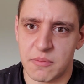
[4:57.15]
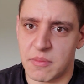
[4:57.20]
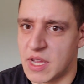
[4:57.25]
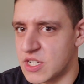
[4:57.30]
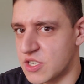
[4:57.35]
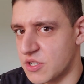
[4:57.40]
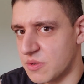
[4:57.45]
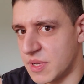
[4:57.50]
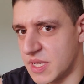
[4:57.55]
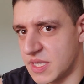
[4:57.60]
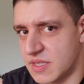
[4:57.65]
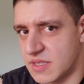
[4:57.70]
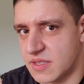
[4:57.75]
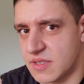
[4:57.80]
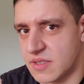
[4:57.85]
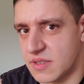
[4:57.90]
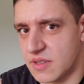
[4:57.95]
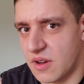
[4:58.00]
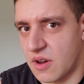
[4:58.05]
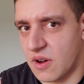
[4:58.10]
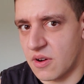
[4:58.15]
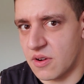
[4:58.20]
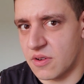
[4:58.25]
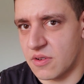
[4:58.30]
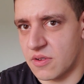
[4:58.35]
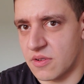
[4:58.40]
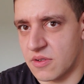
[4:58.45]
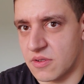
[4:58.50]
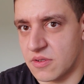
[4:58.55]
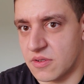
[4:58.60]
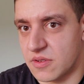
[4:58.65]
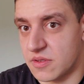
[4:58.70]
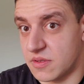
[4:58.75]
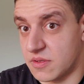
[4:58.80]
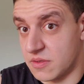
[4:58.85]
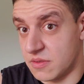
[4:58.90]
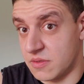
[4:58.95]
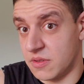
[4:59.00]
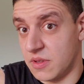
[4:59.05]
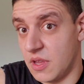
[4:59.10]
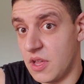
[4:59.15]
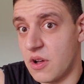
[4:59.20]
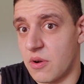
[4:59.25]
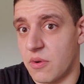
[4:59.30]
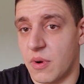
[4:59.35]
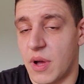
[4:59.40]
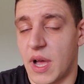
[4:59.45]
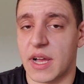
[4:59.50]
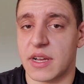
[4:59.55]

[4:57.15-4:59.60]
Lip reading: measurements are low.